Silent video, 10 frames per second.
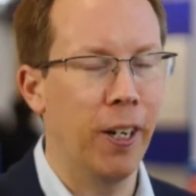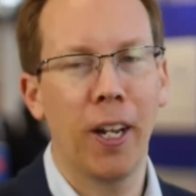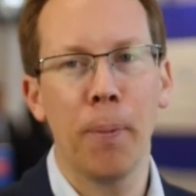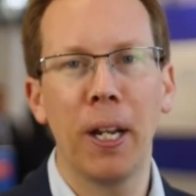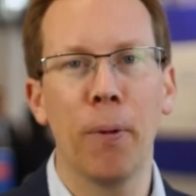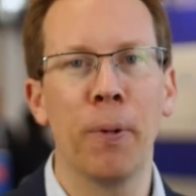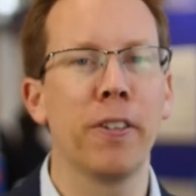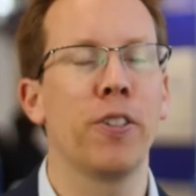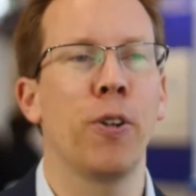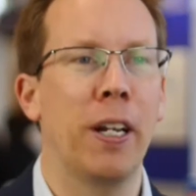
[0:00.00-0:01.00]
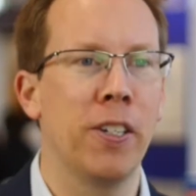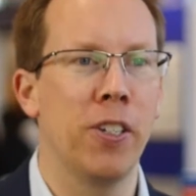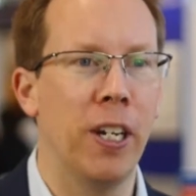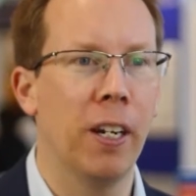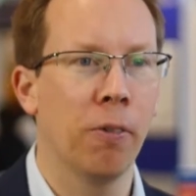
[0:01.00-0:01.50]
Coming up with a
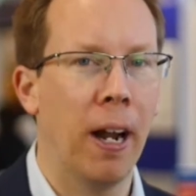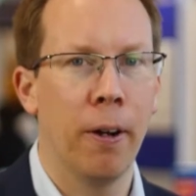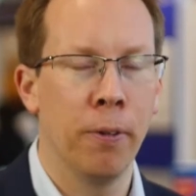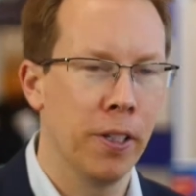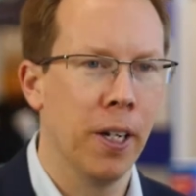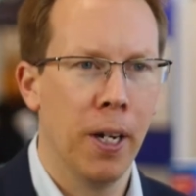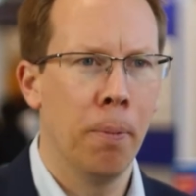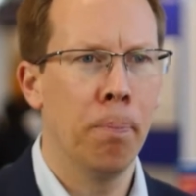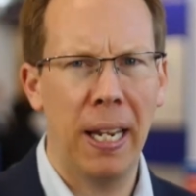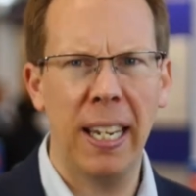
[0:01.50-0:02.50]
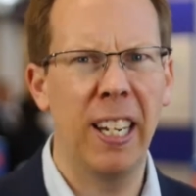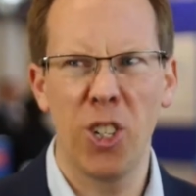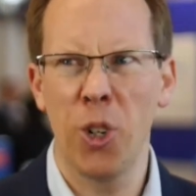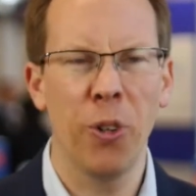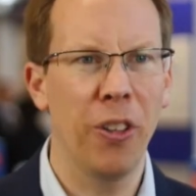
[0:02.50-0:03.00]
strategy around making
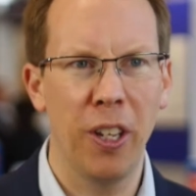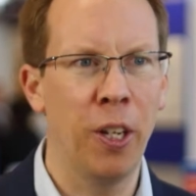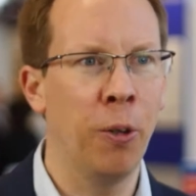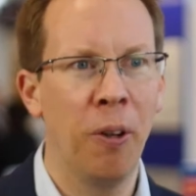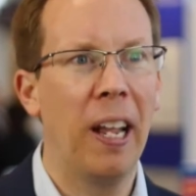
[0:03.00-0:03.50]
sure that you